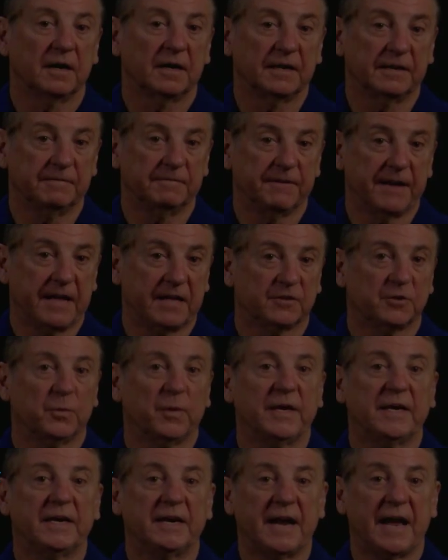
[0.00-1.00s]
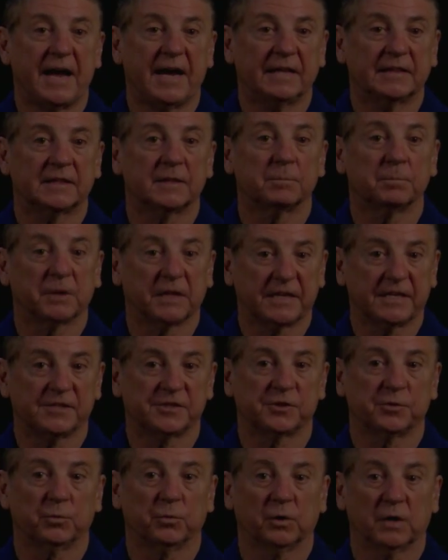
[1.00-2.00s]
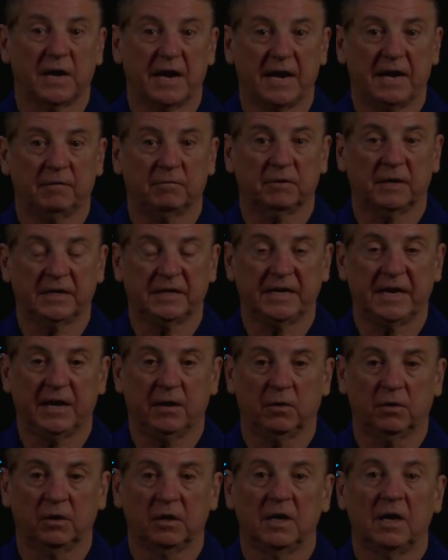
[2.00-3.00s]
evaluated at the place that we're at right now.